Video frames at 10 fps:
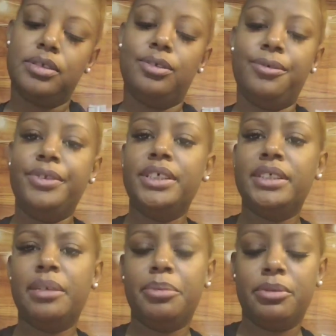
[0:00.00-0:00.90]
So
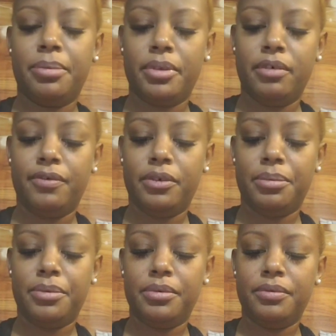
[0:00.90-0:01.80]
this step is pretty
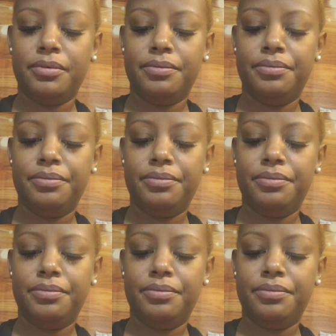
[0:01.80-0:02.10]
foolproof.